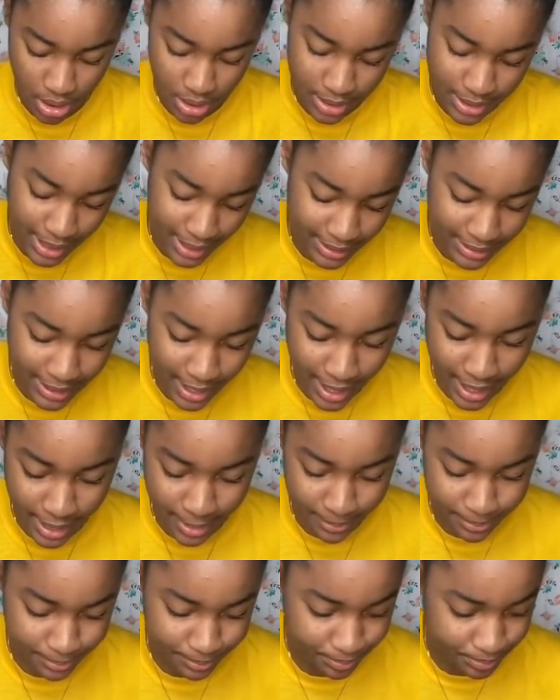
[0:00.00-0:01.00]
that
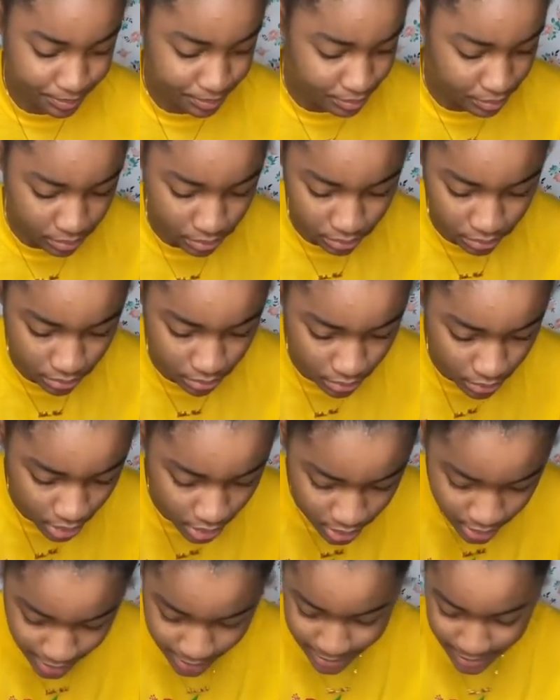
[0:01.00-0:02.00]
time,
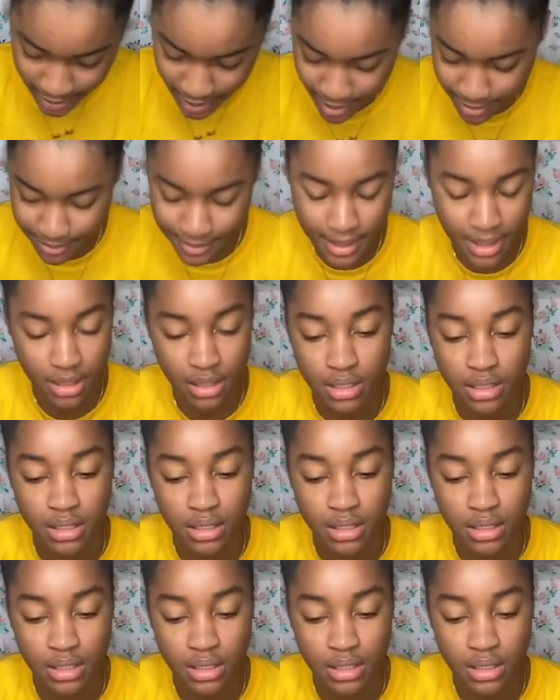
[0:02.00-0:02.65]
that time me,